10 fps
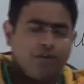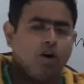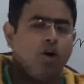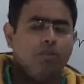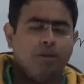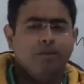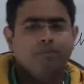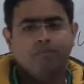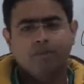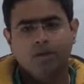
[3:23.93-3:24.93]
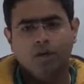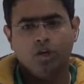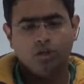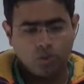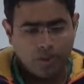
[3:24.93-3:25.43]
economy.
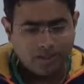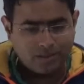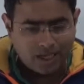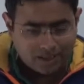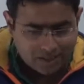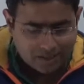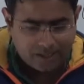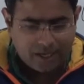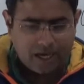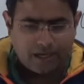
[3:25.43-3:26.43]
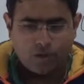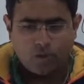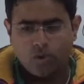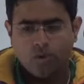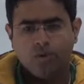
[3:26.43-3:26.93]
So in such a
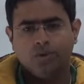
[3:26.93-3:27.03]
scenario,